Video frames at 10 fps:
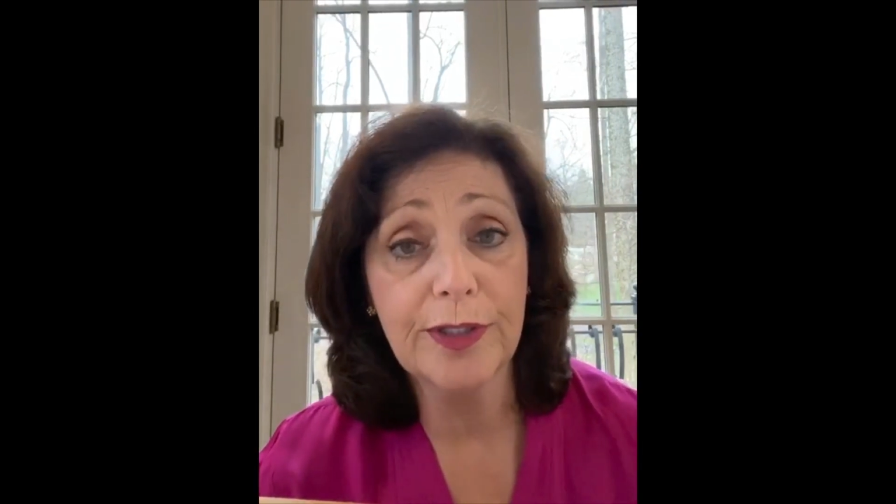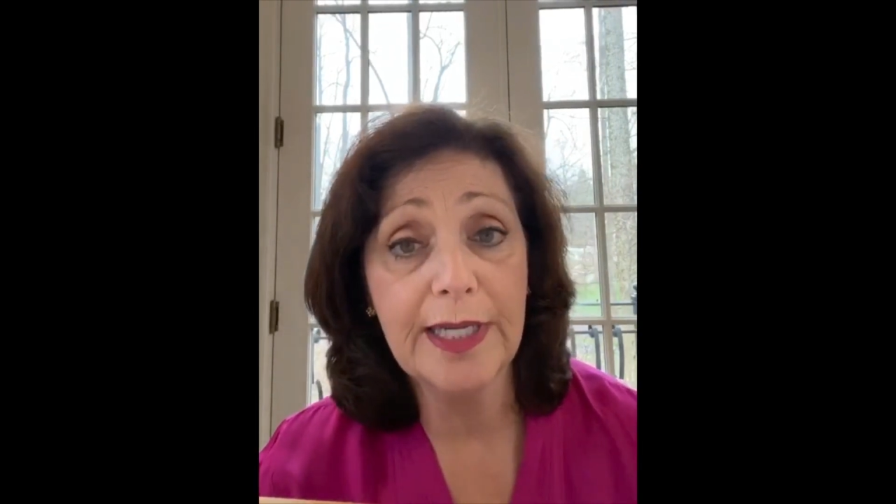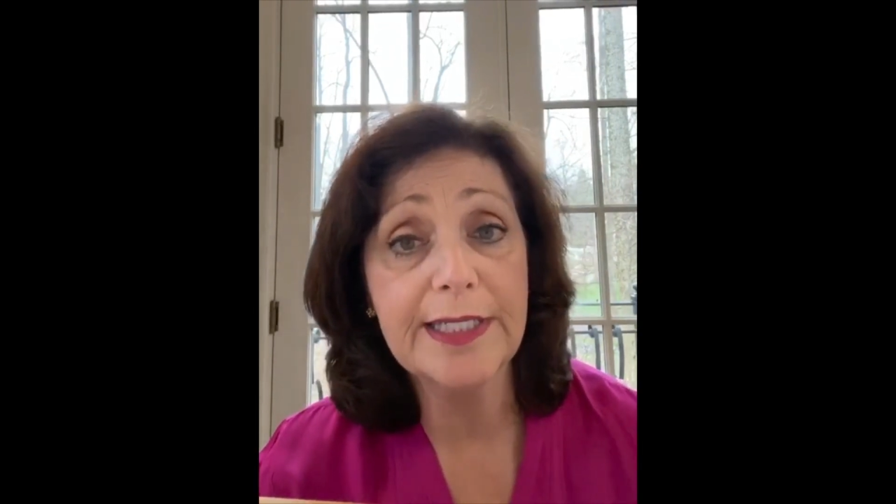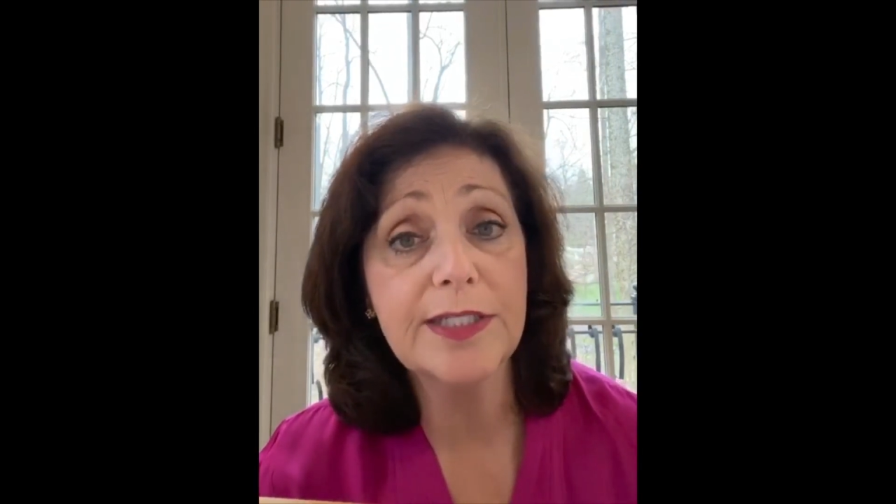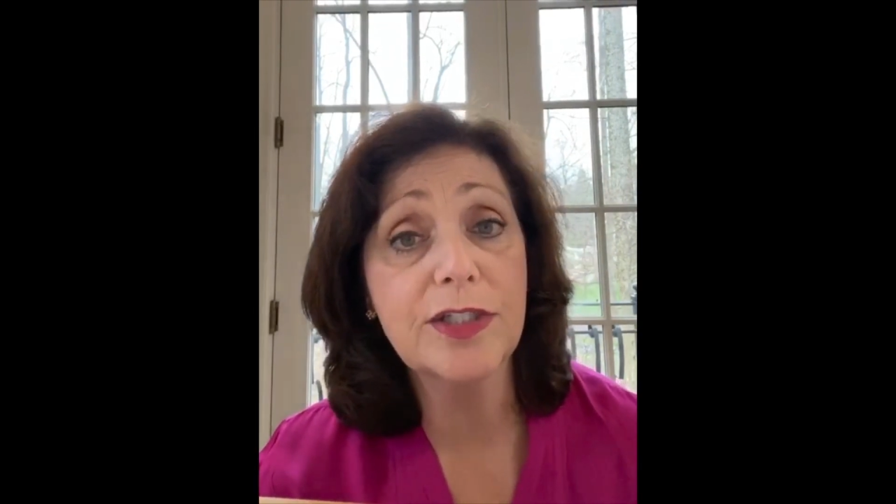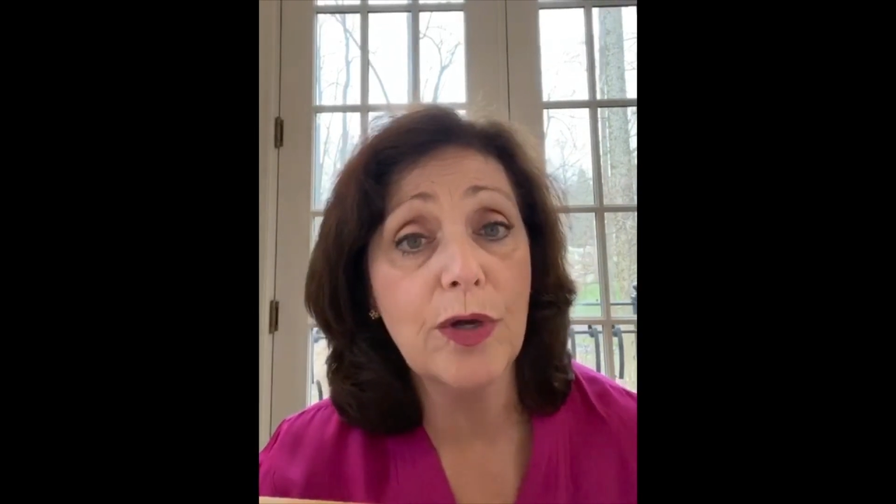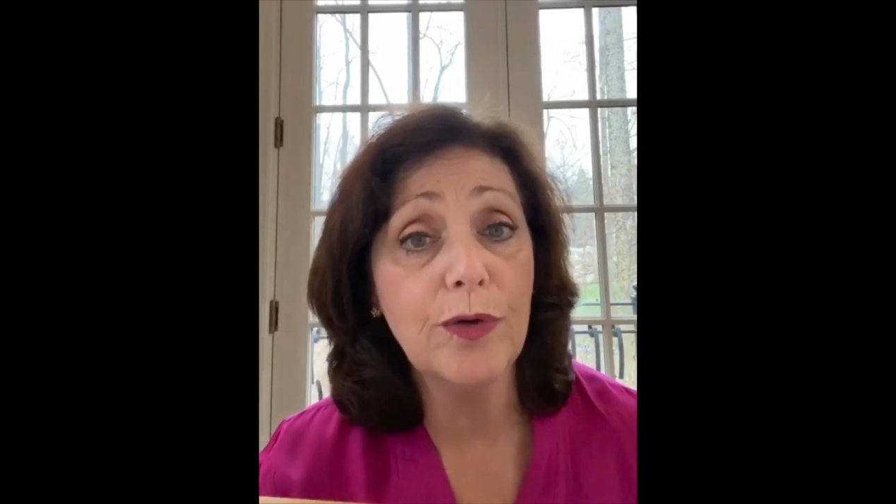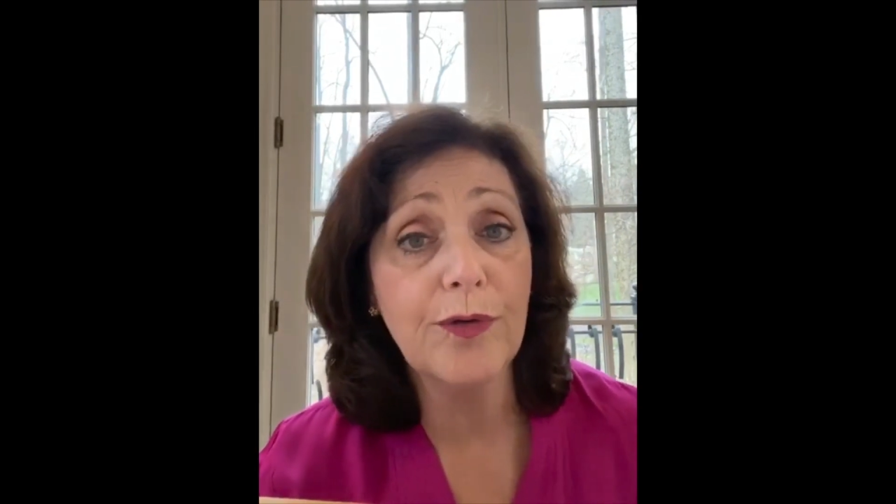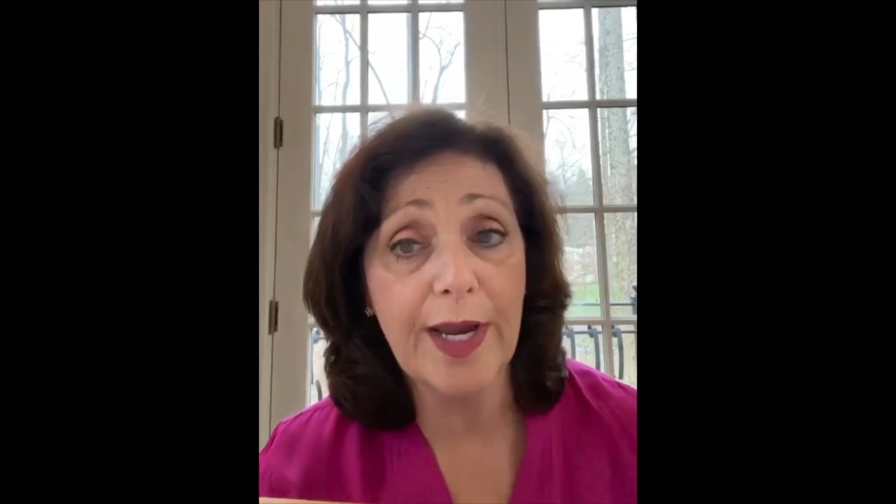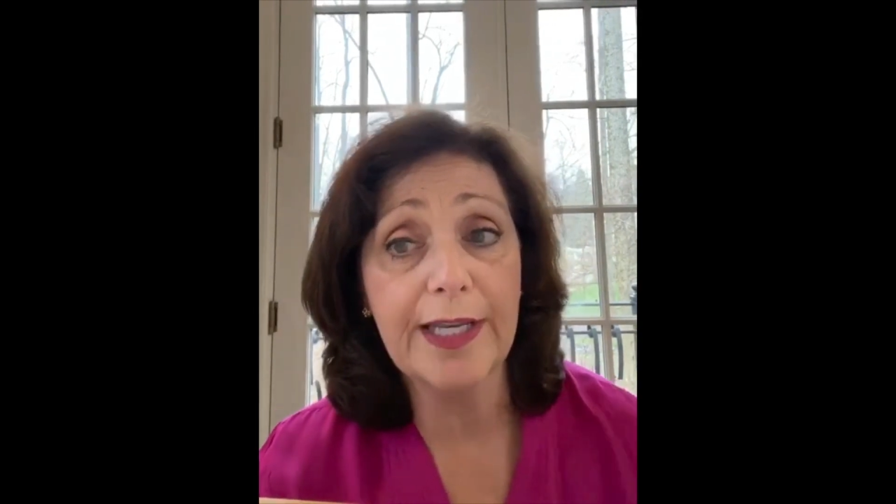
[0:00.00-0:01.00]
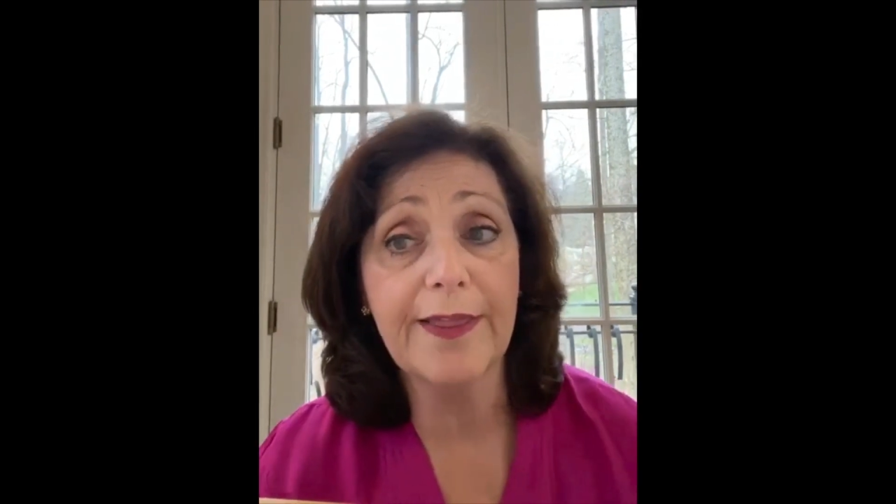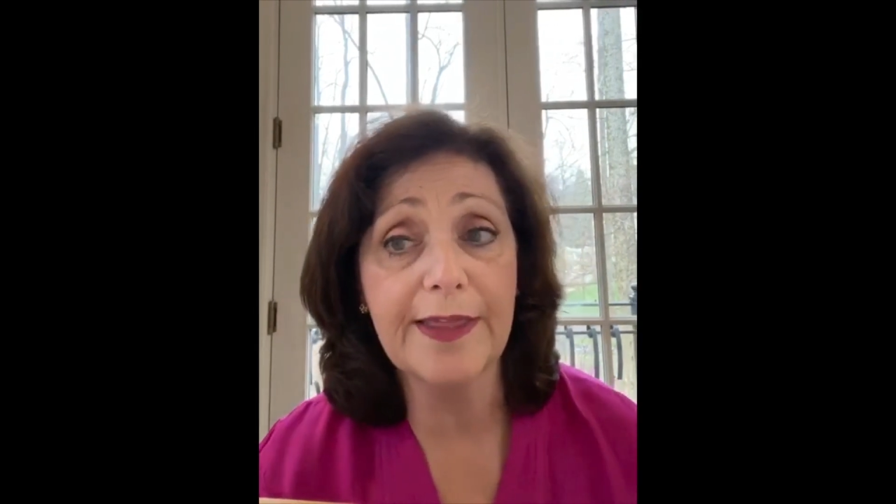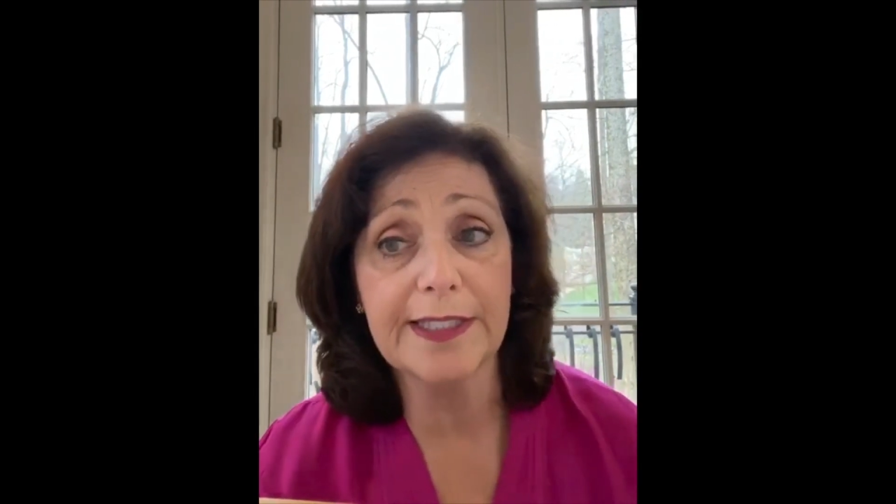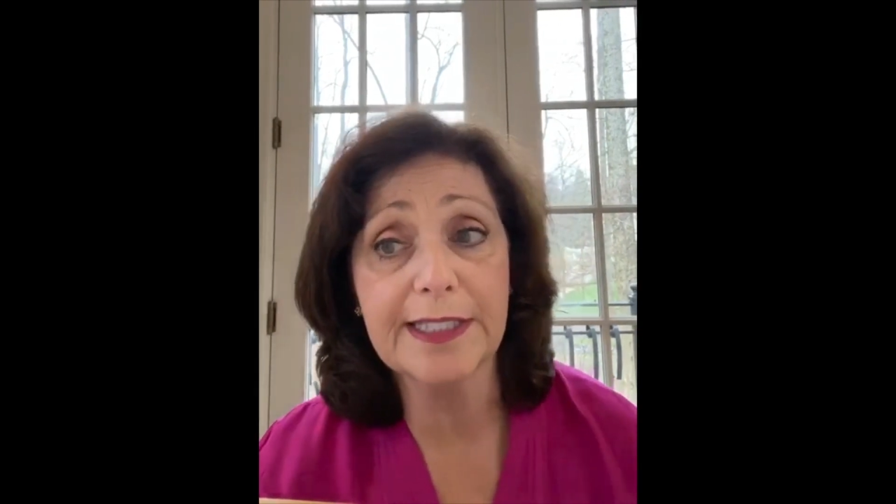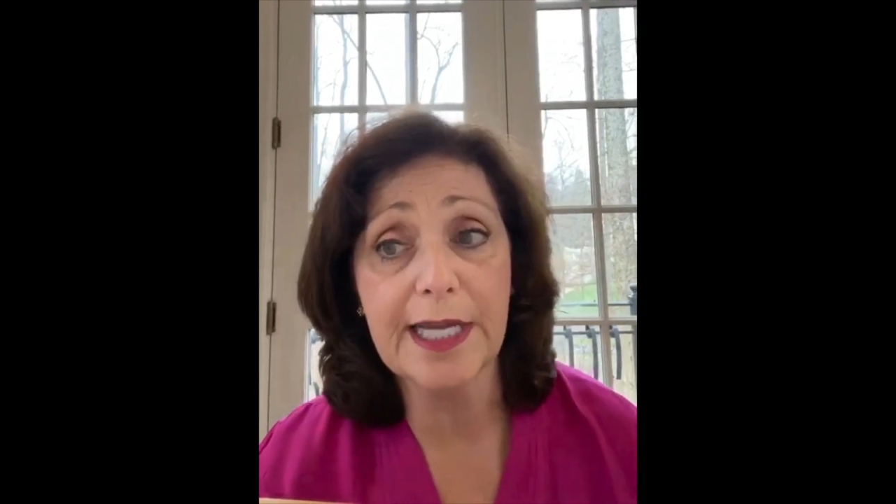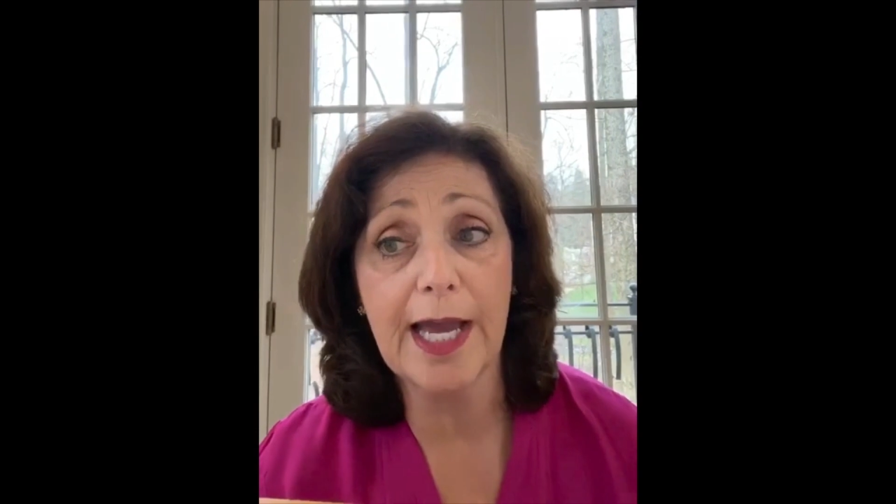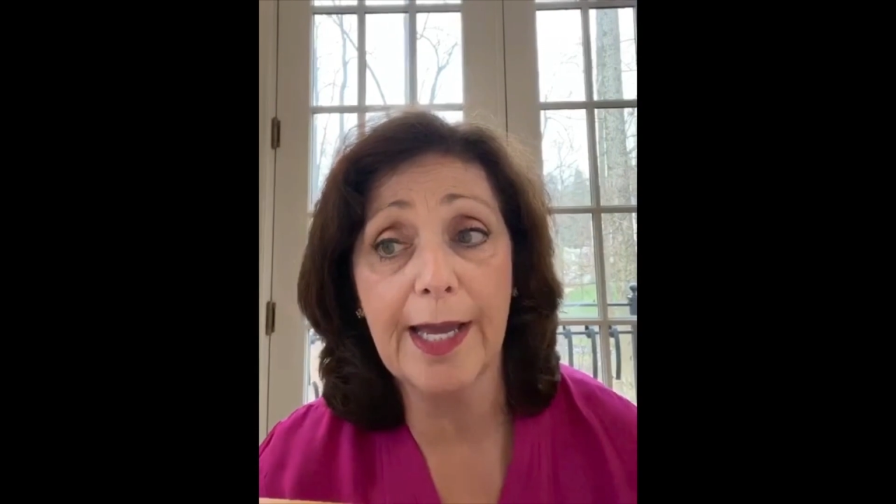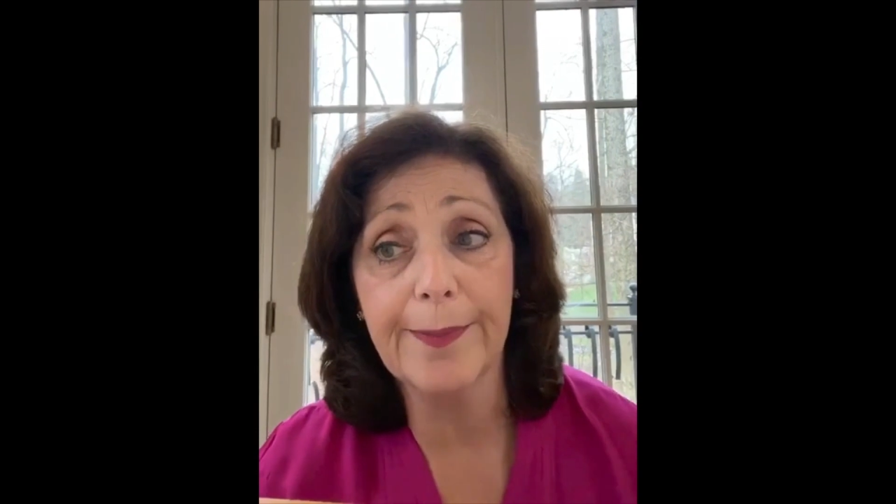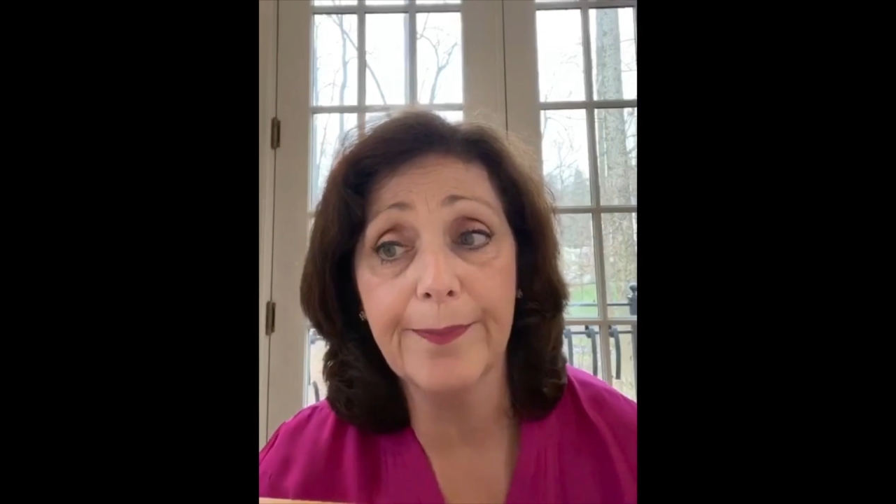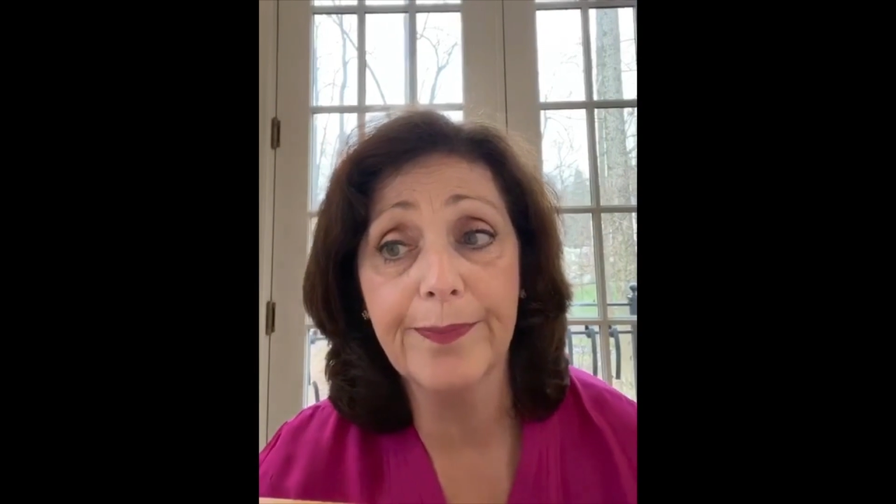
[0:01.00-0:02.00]
is so great at this
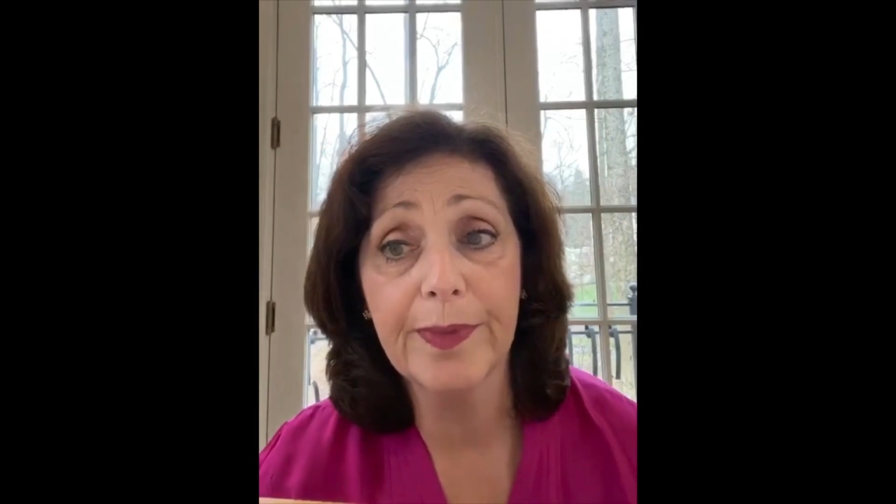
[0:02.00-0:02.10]
time.